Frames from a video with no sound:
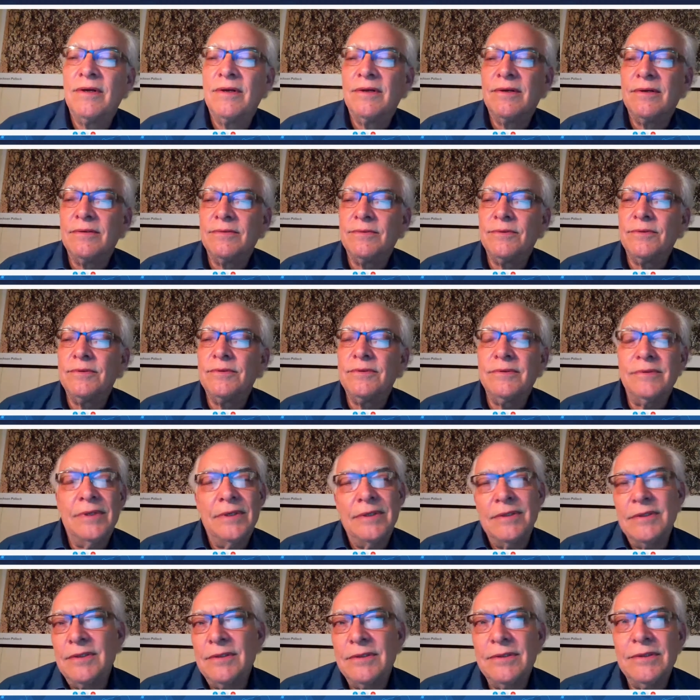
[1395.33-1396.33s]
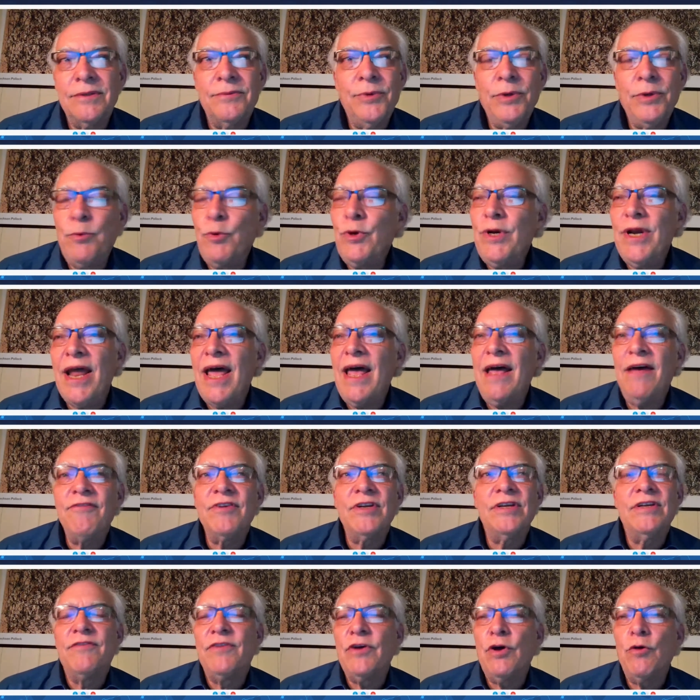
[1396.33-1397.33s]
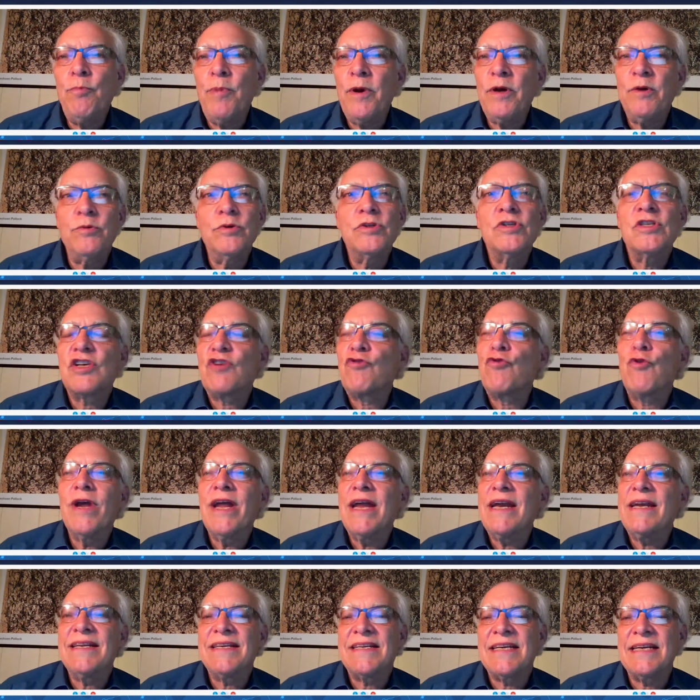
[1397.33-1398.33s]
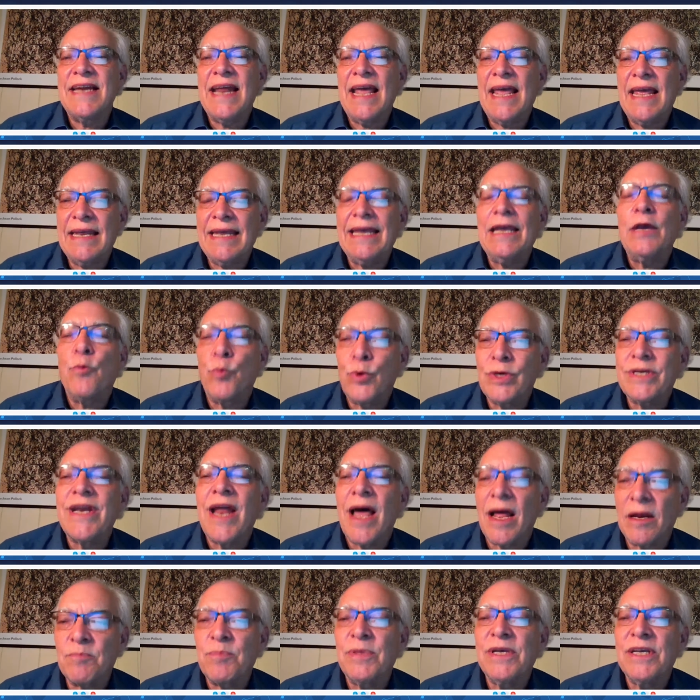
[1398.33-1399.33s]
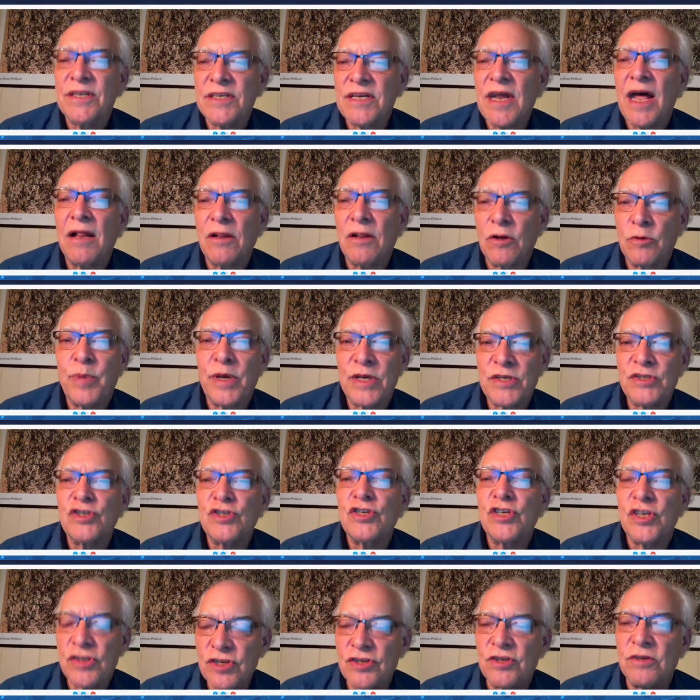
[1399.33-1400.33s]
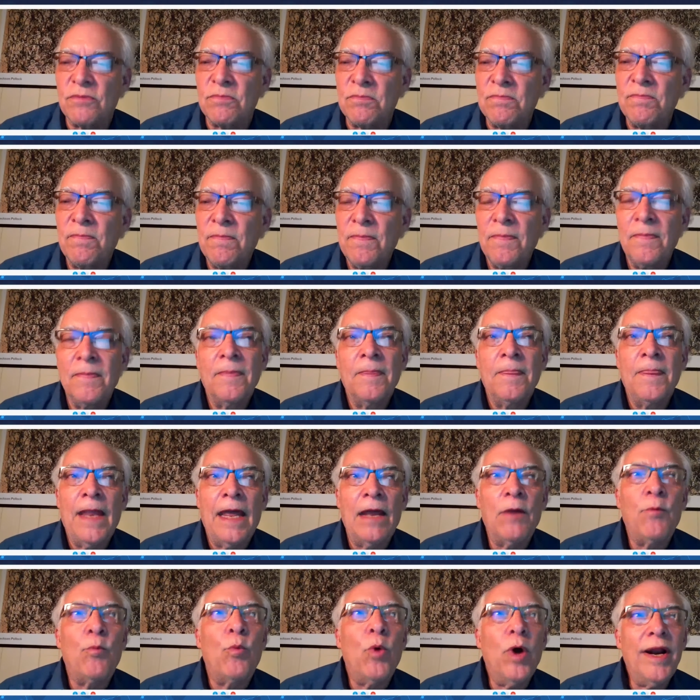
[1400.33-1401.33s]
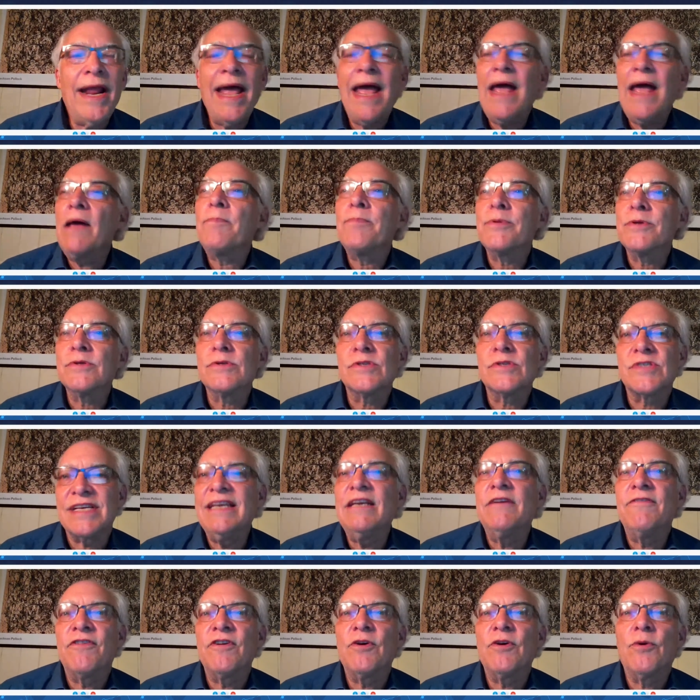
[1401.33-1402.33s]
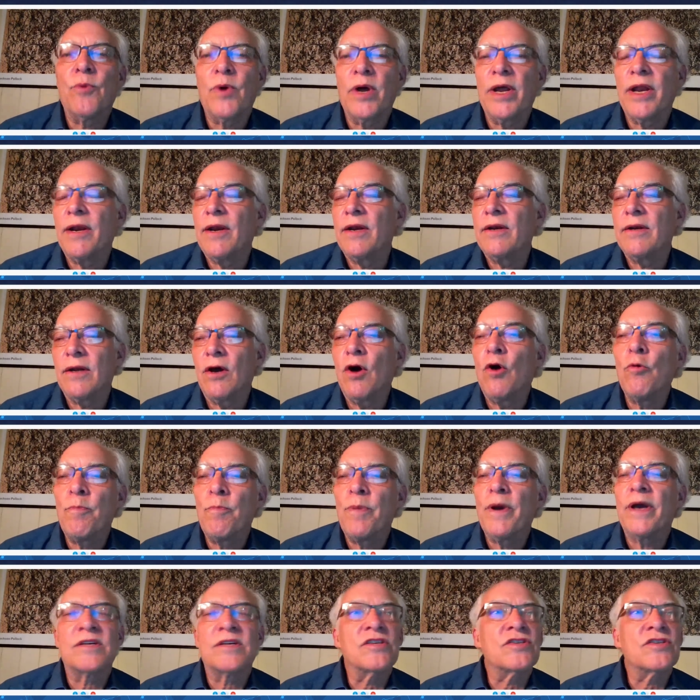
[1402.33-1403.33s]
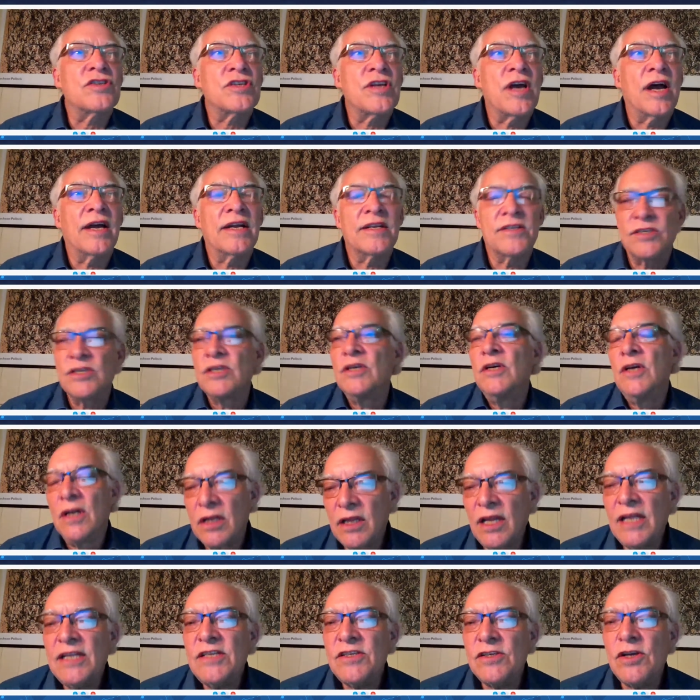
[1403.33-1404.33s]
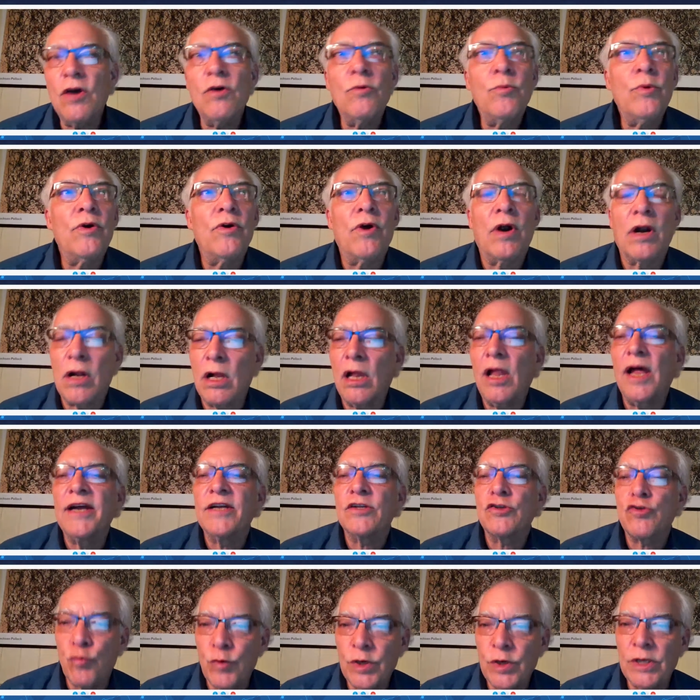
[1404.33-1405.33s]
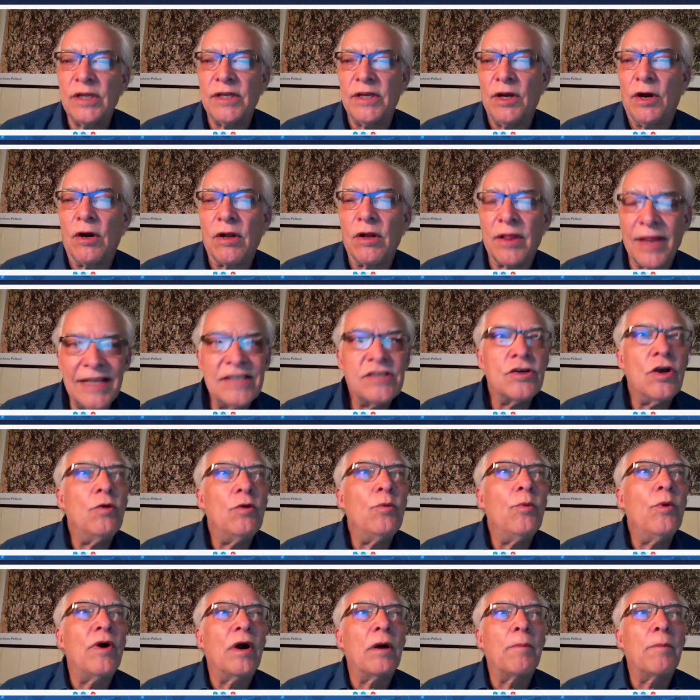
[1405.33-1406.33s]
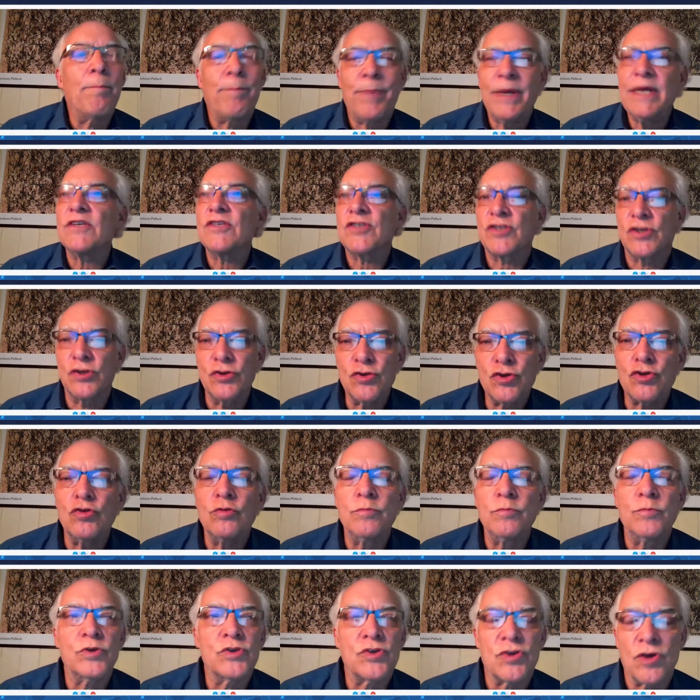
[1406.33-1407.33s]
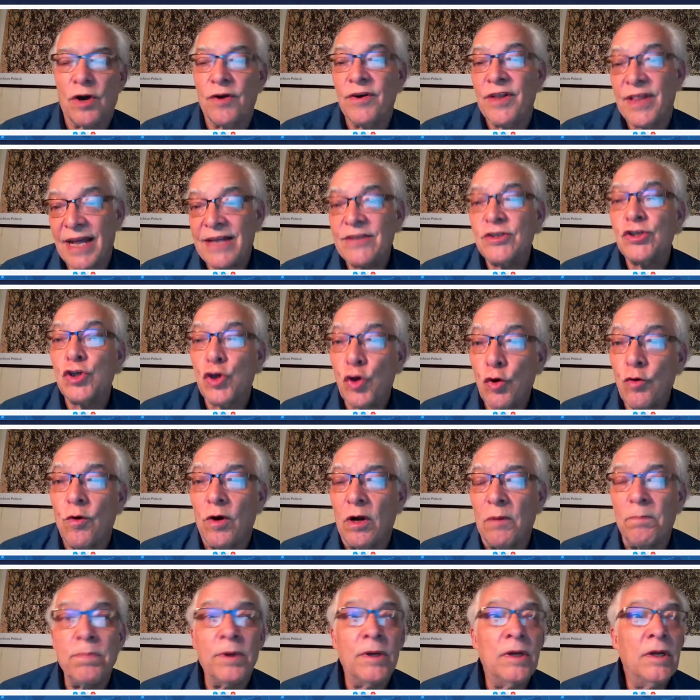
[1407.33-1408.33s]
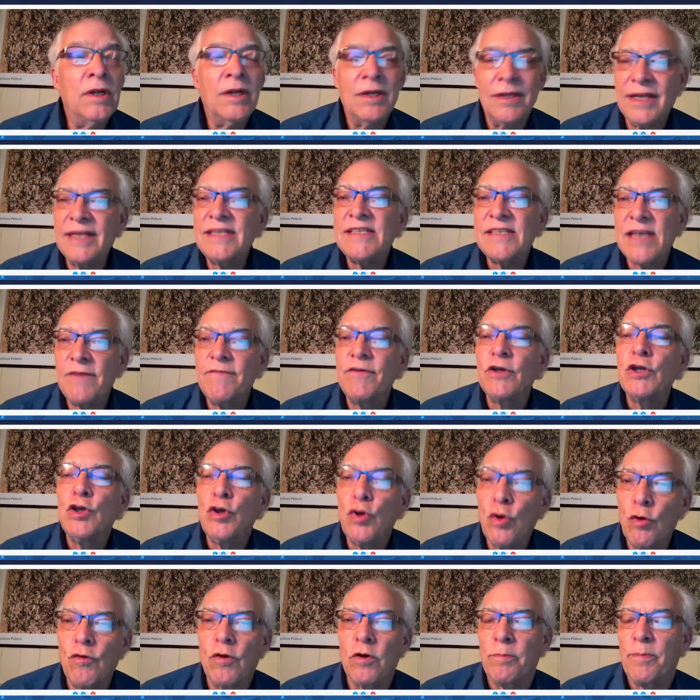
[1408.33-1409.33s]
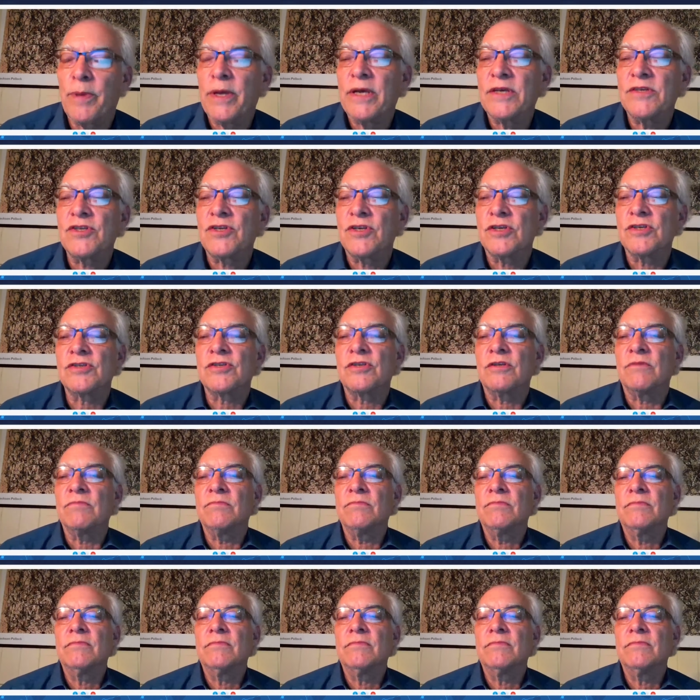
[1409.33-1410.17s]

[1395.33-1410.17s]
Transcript: Hmm. We wouldn't have it. If OPEC was created today, it would not be a dollar based system. Yeah. And what happens if and when OPEC decides, let's go where our clients really are, let's go where our biggest consumers are, and that's Europe. Let's have a euro based system.